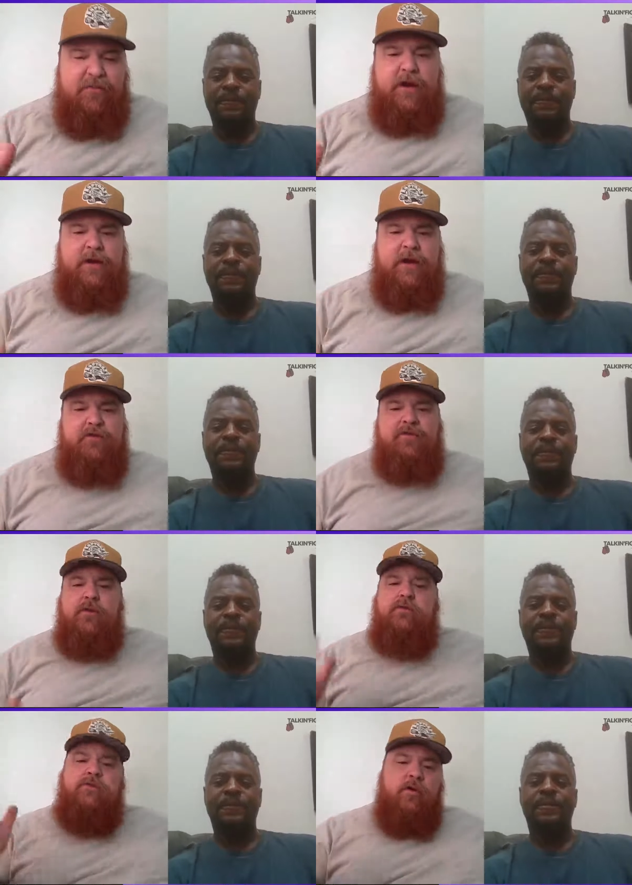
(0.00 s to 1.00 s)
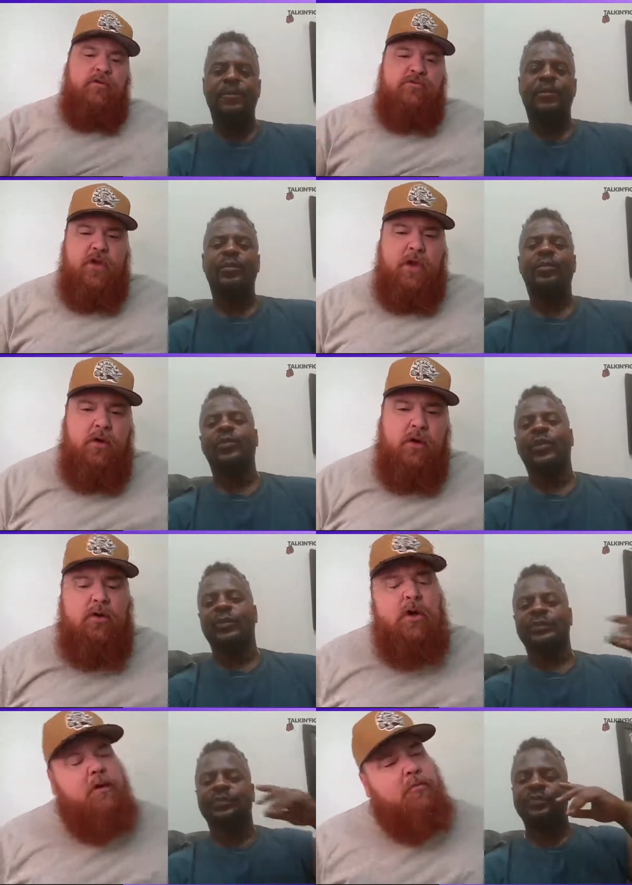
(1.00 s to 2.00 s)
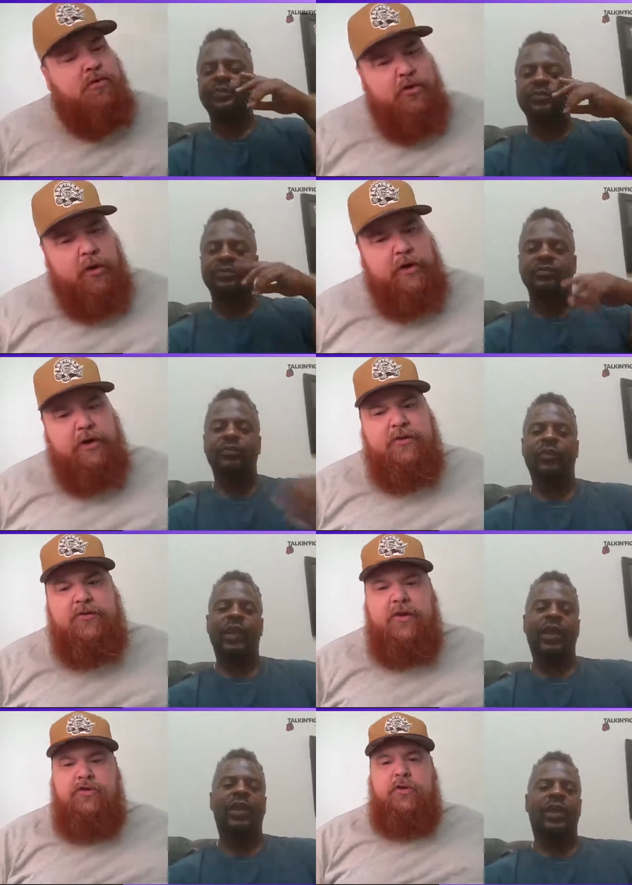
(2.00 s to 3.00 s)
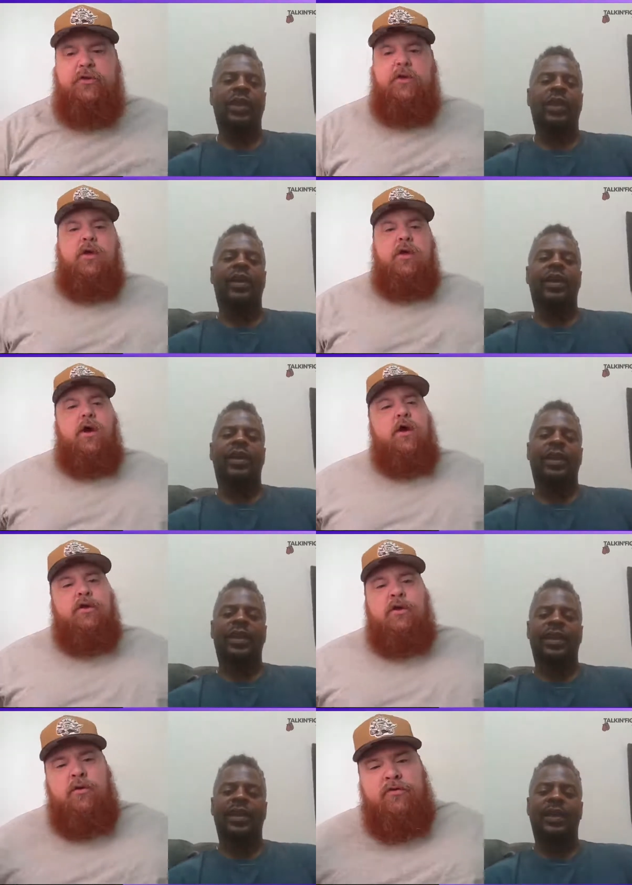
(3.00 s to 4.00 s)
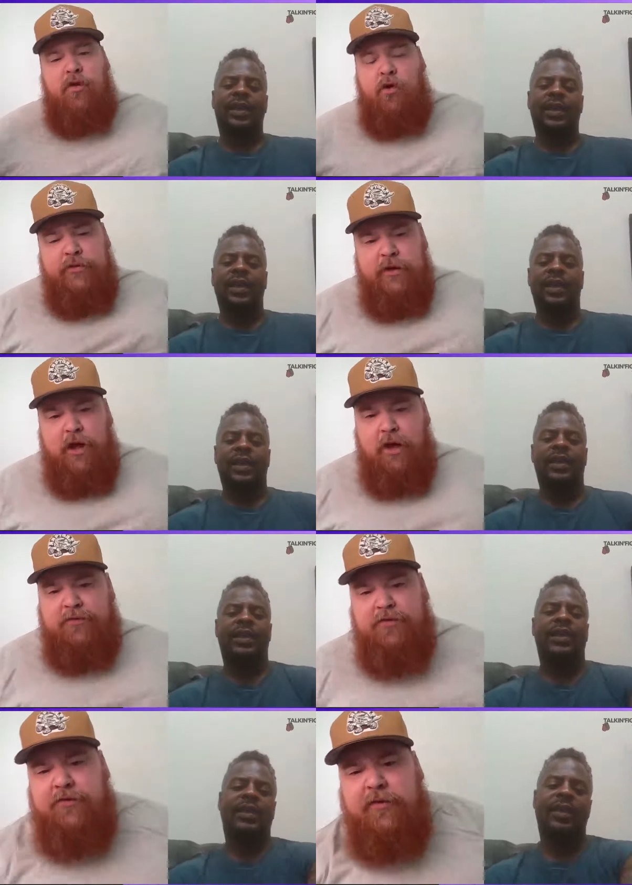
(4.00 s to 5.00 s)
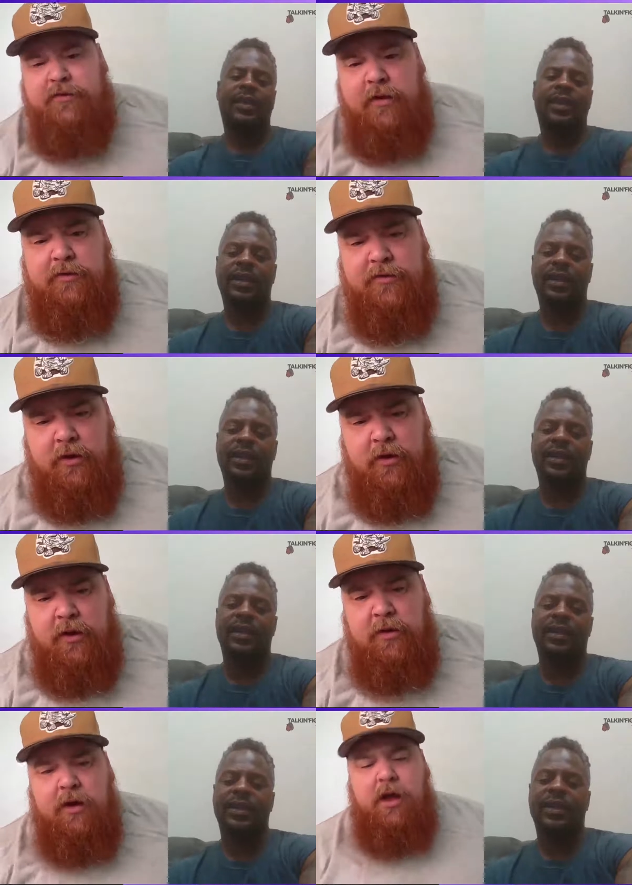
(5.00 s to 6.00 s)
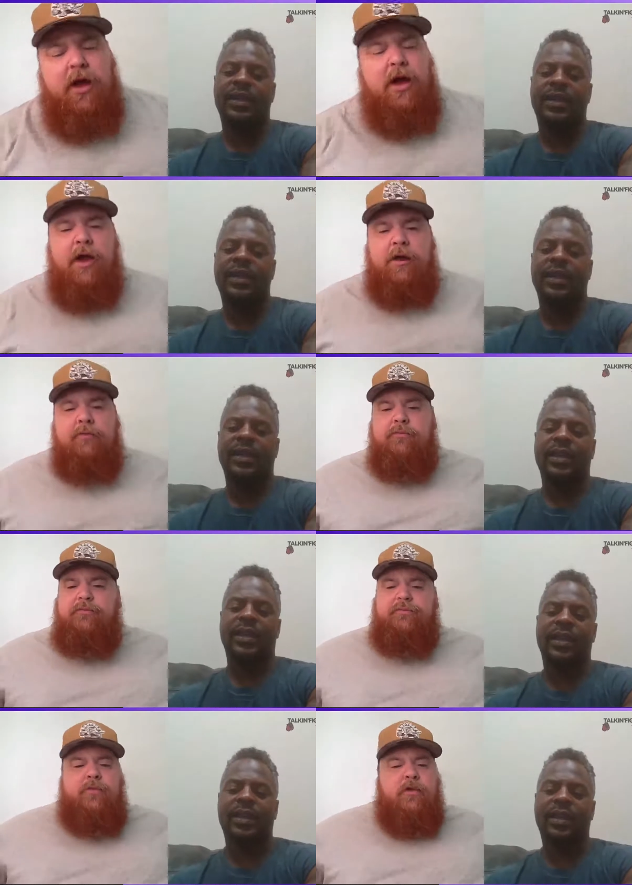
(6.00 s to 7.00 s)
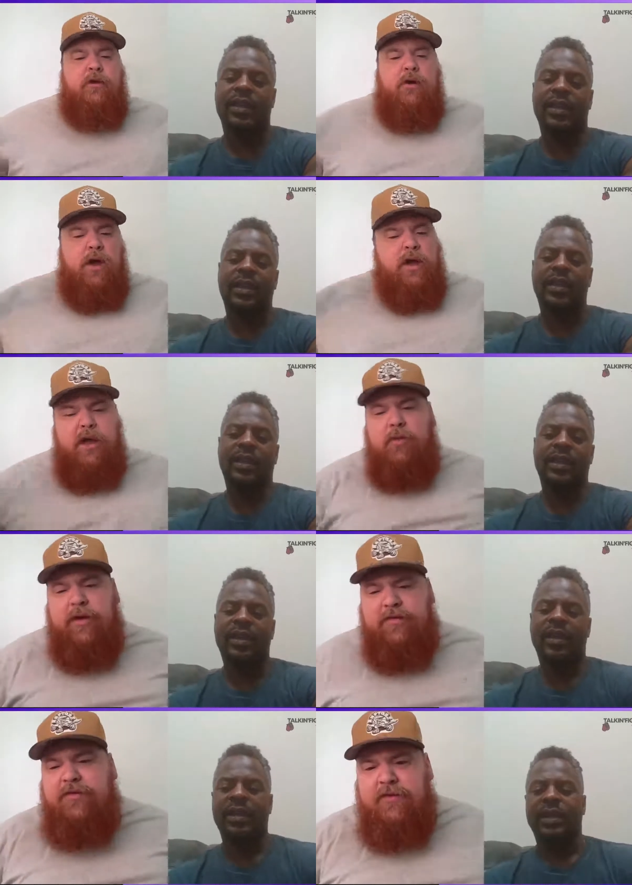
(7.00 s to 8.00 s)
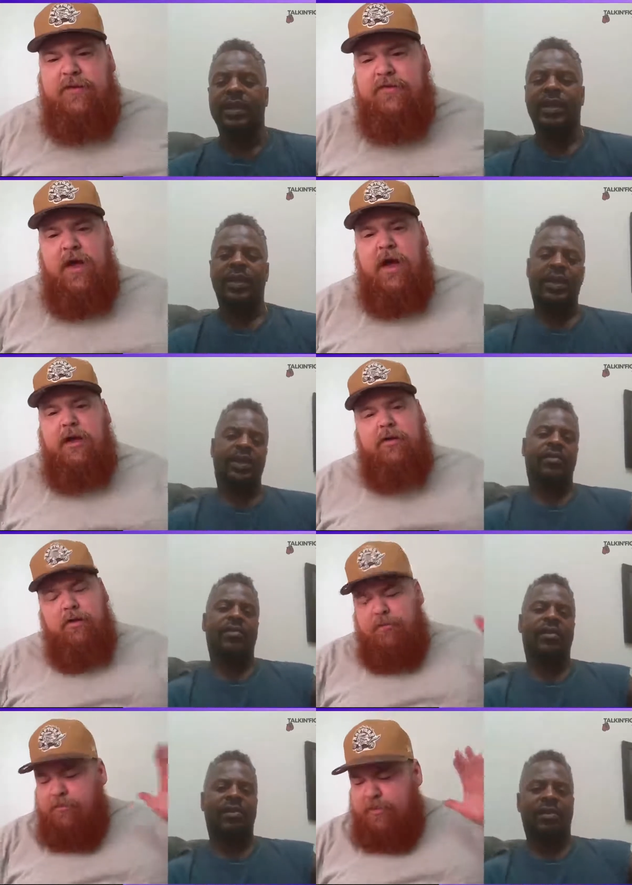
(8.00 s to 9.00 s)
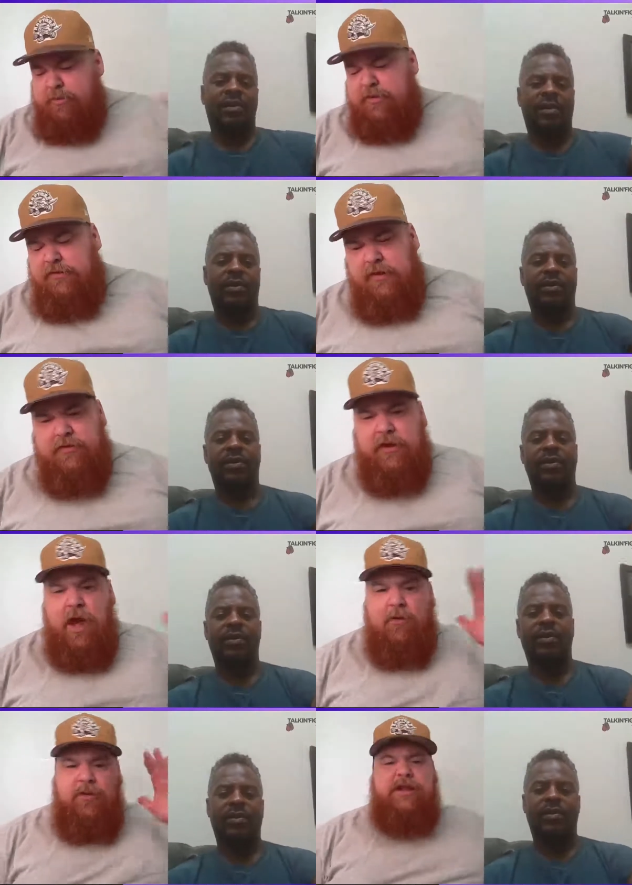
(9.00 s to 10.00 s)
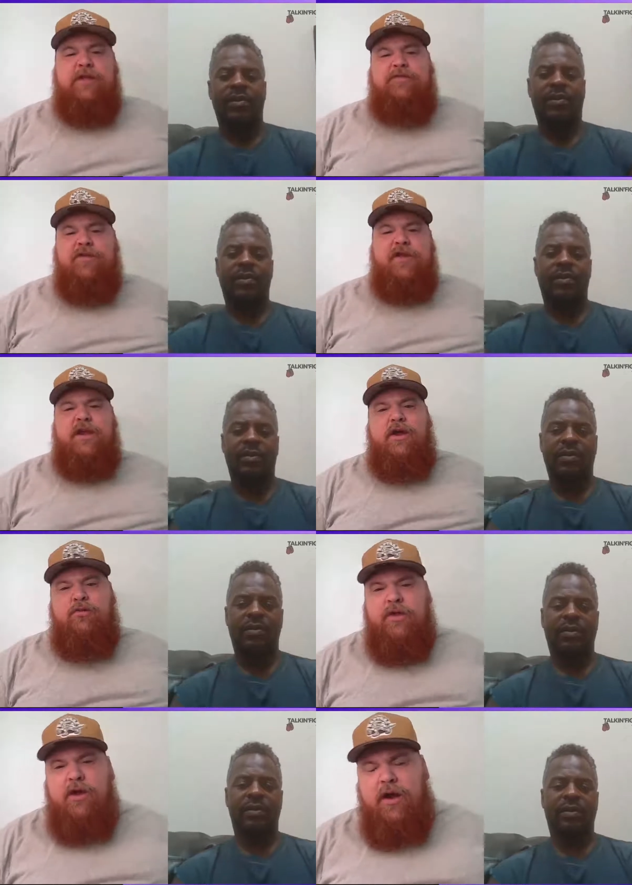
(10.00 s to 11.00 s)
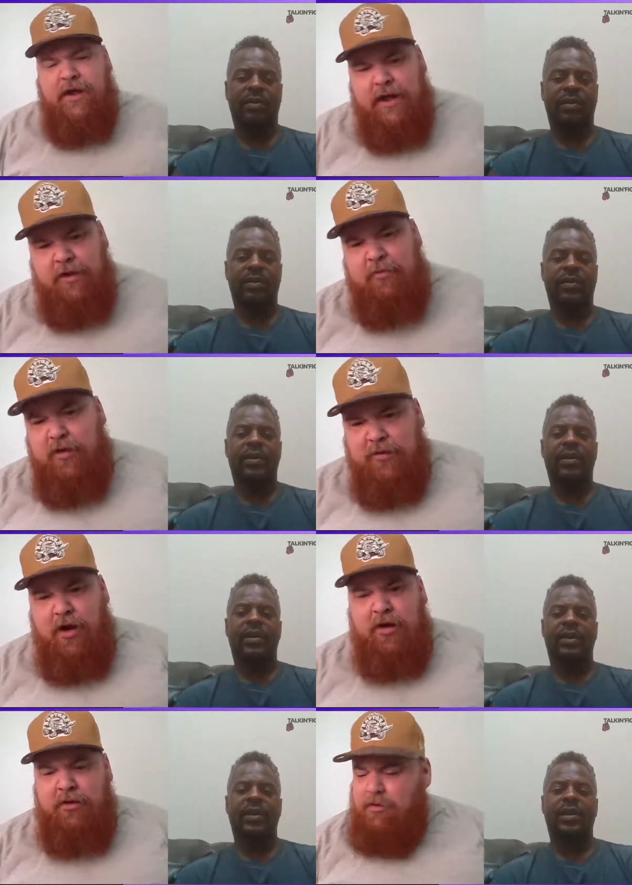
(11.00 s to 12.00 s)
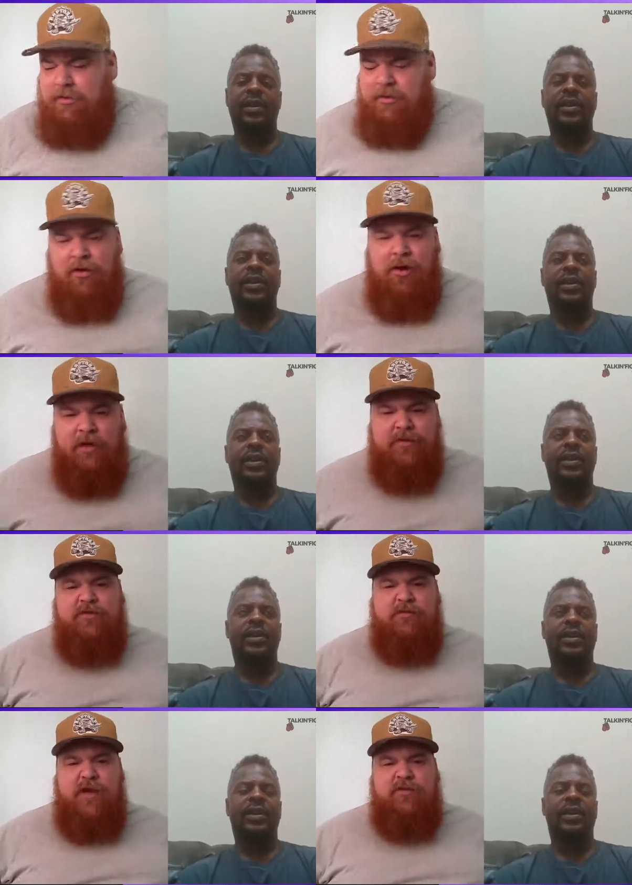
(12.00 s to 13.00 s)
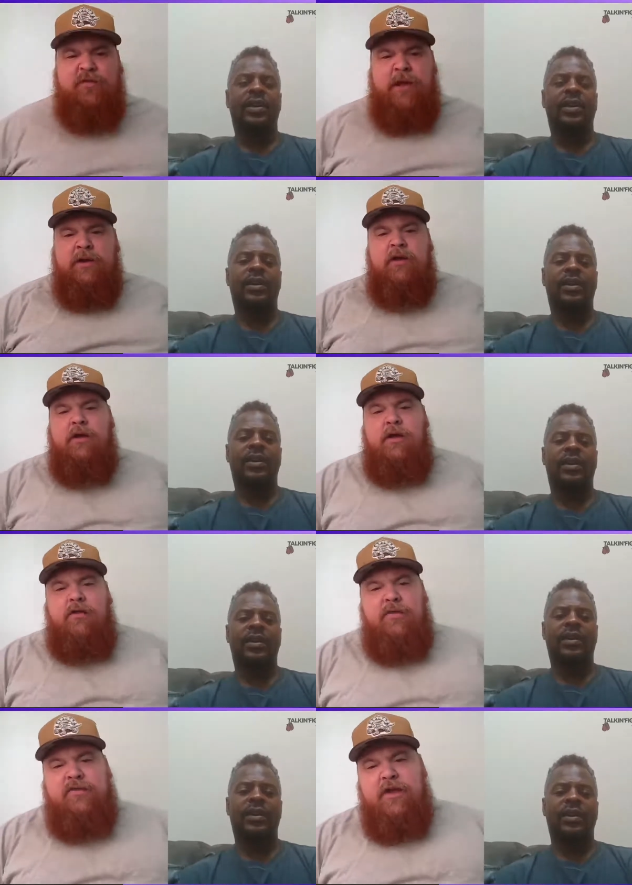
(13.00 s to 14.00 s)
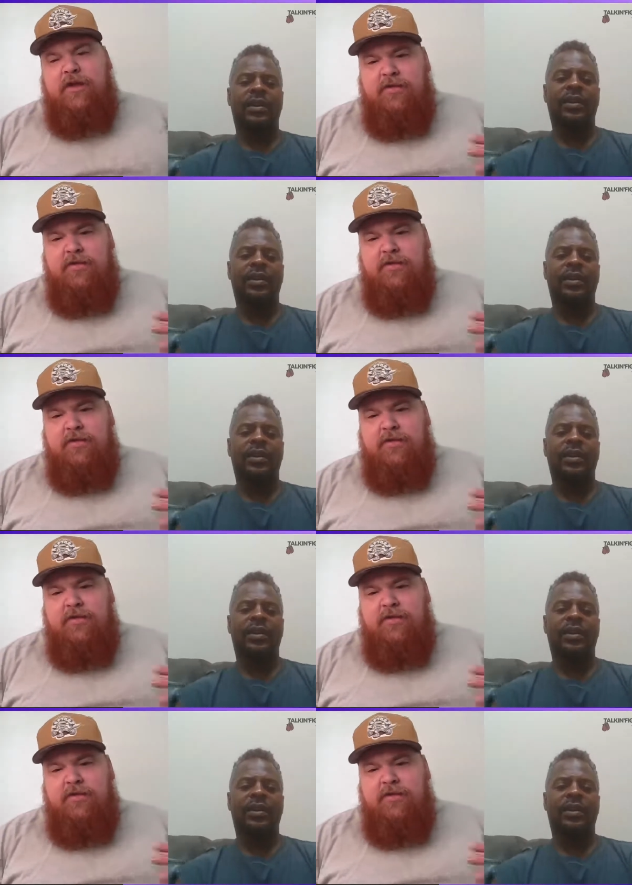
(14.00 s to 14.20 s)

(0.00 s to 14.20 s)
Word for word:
Speaker 1: His last fight against Derevyanchenko, majority decision. Uh, you know, his only losses to Teixeira, and you know, I can't wait to see this guy. PBC, they got to really get this kid out there and get him on on you know on these events, man.